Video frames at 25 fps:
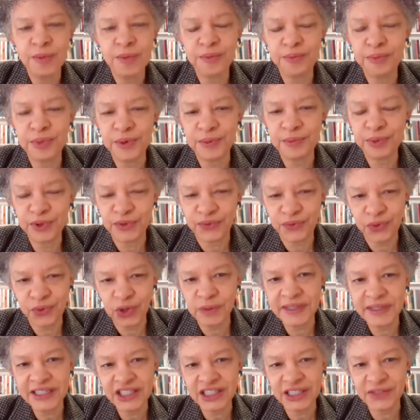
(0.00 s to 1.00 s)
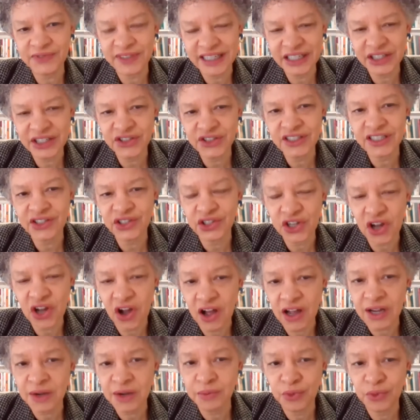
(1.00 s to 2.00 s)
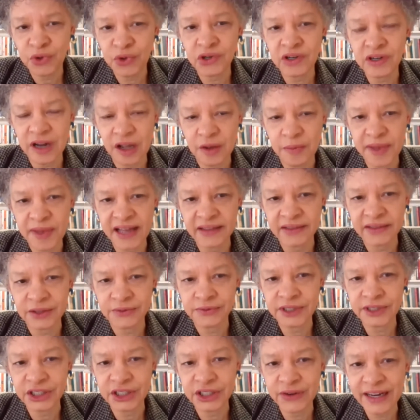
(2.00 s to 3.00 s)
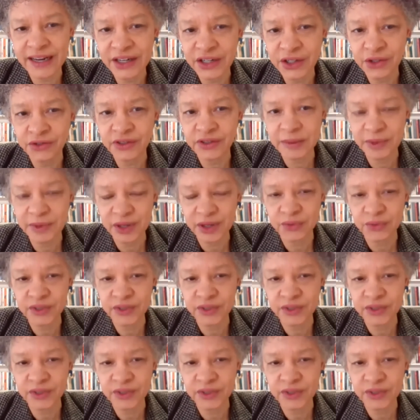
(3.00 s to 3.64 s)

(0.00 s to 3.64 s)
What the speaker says: But before we shift gears and talk more about the free trade agreement,